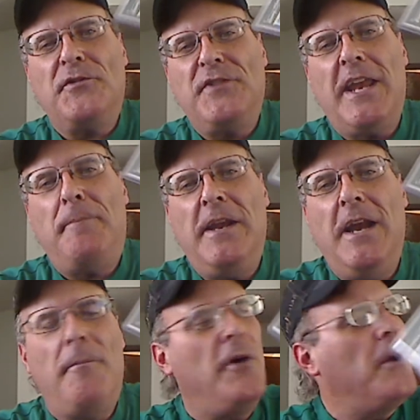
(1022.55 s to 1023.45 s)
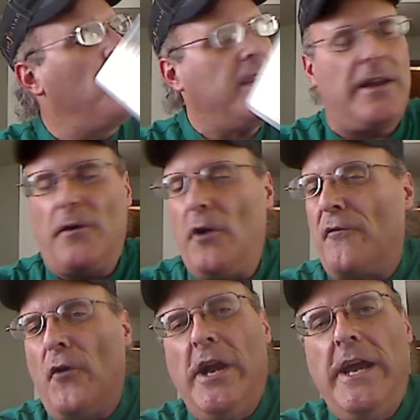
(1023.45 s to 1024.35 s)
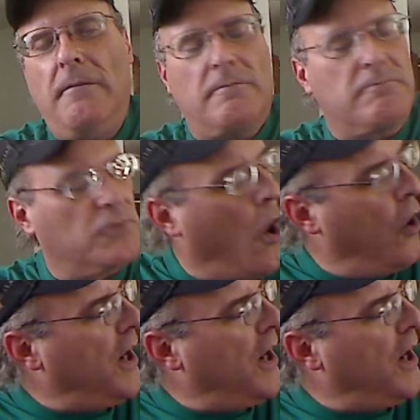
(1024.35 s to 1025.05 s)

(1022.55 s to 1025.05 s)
were sent to PWE, Ricky. They're free. No,